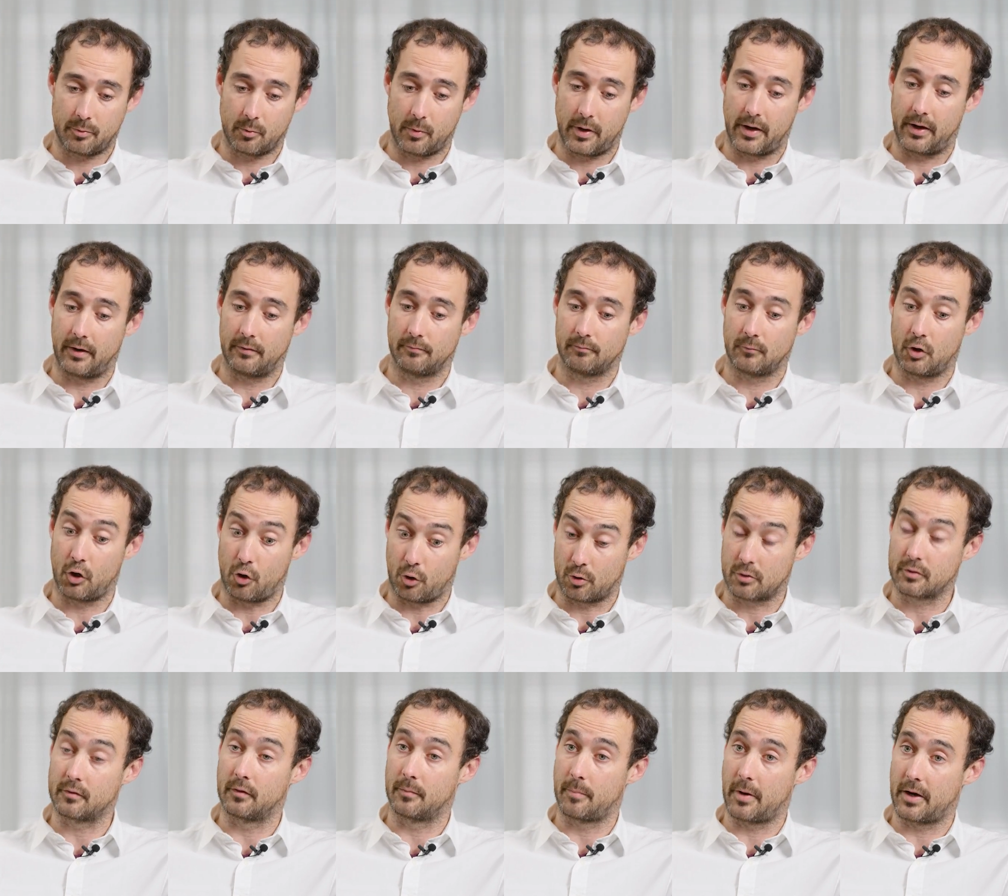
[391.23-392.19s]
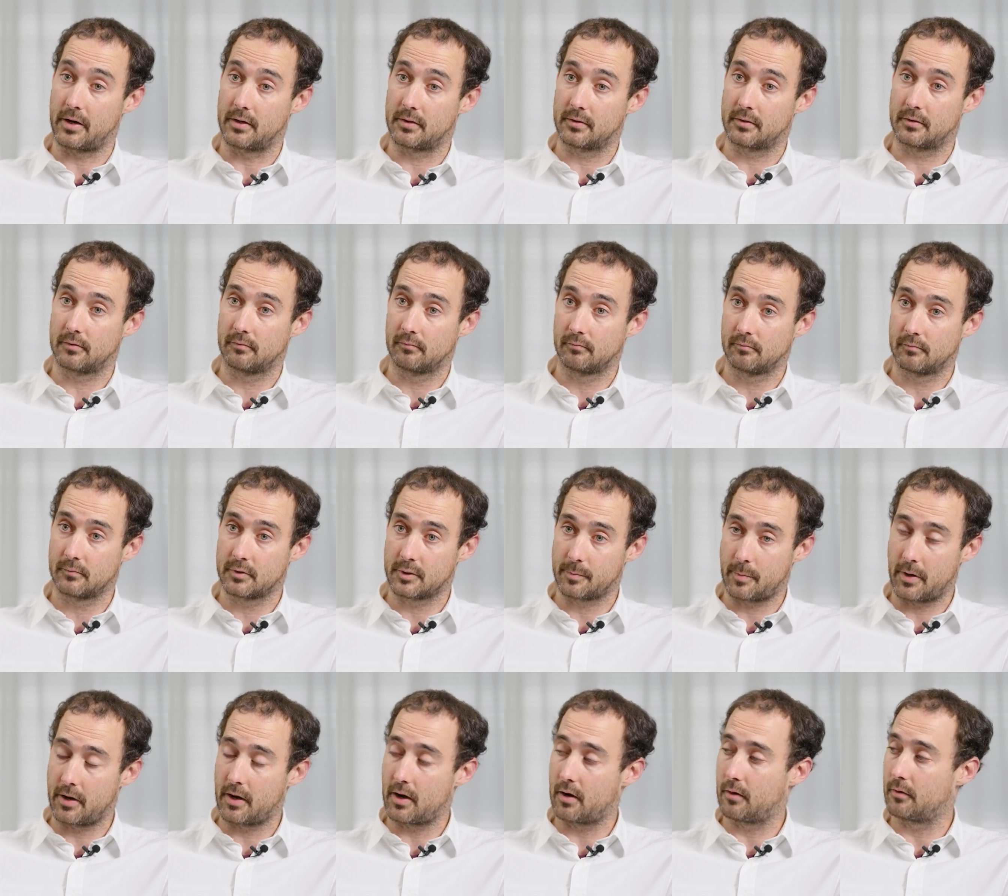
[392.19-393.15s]
We're an Oxford-based
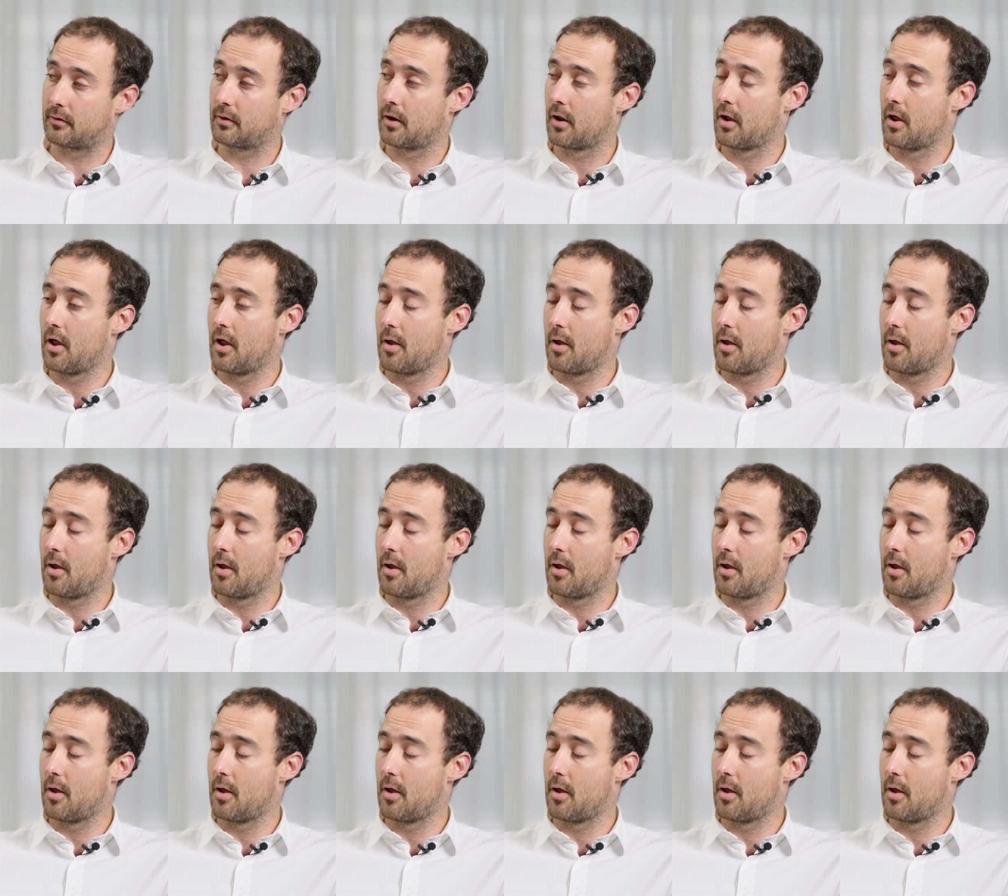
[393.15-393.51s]
spin-out,